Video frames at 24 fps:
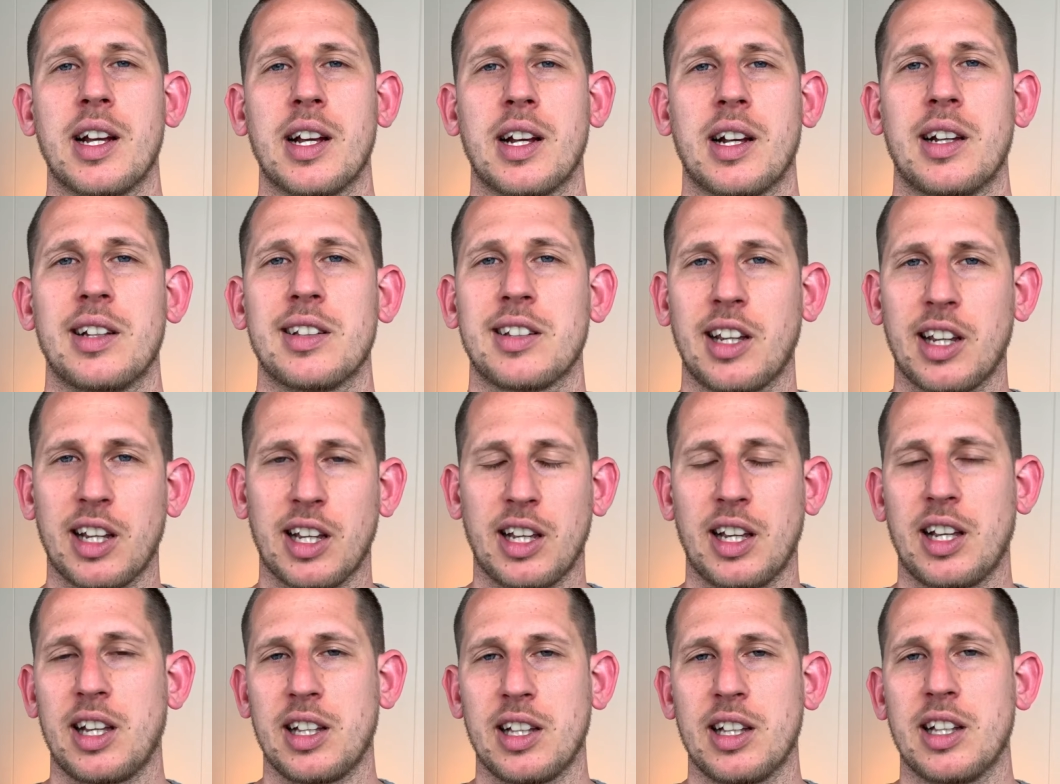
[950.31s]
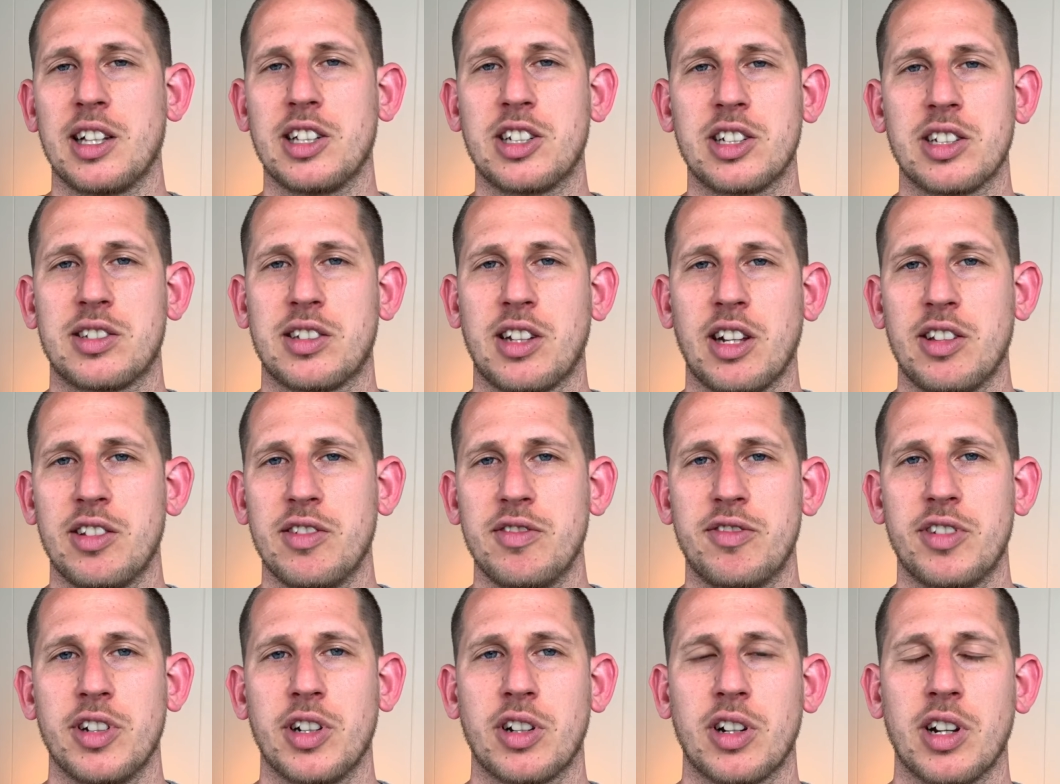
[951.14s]
It's like it just doesn't
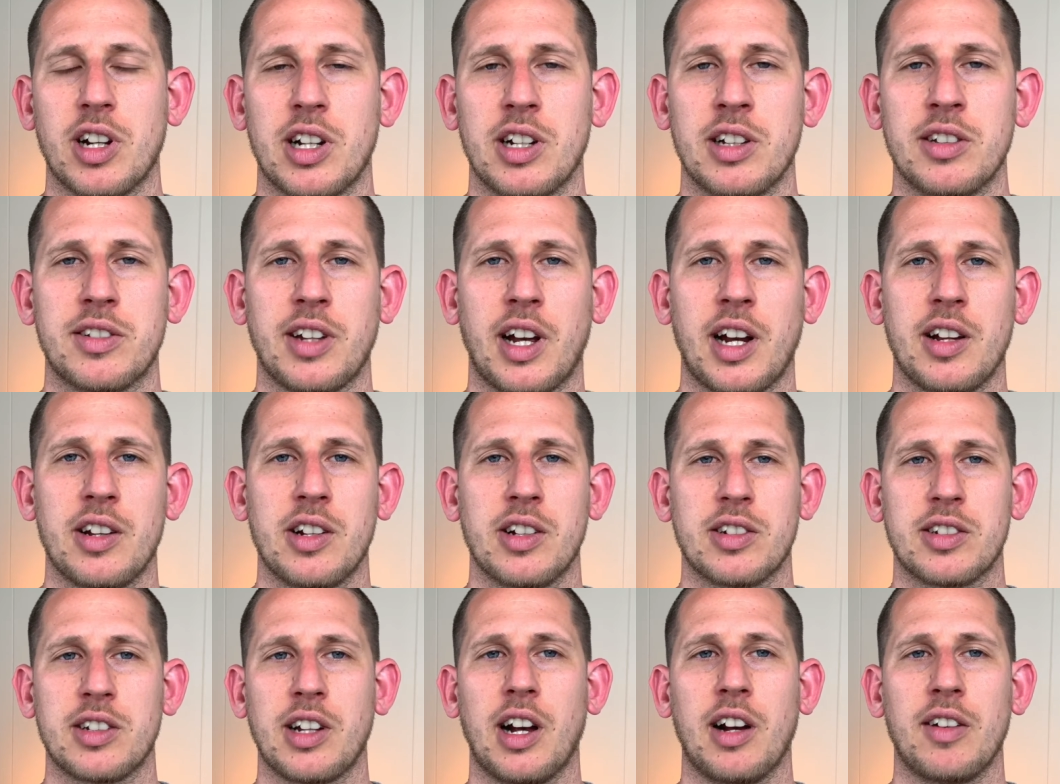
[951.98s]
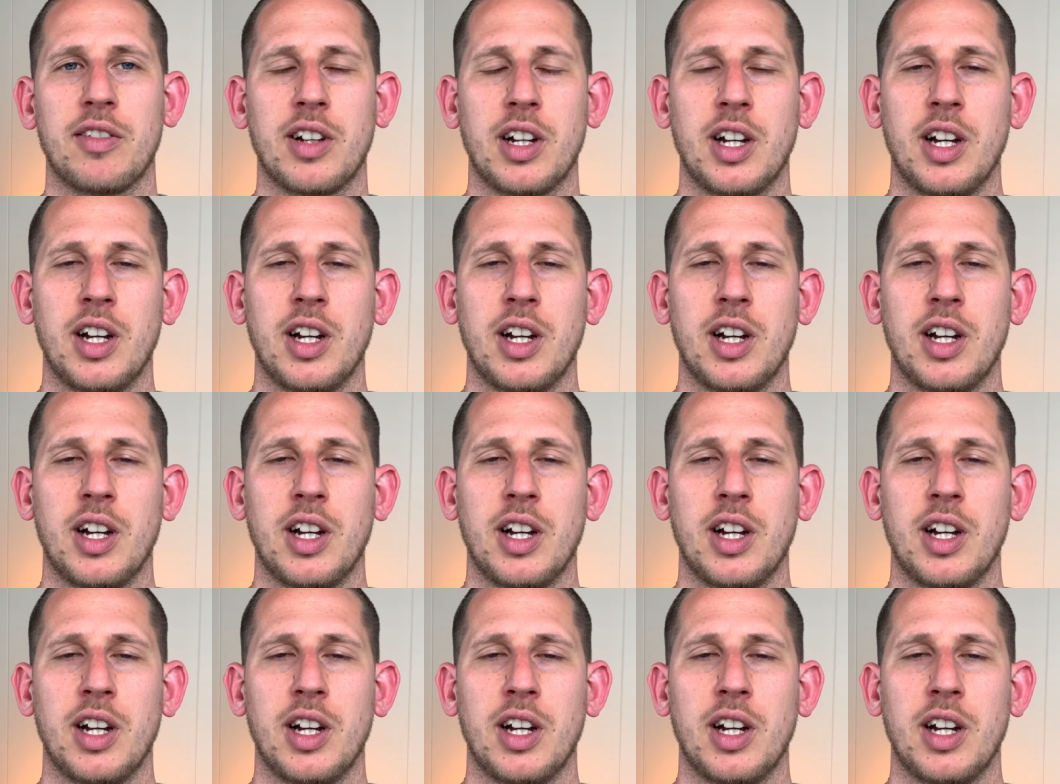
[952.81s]
feel good inside of yourself.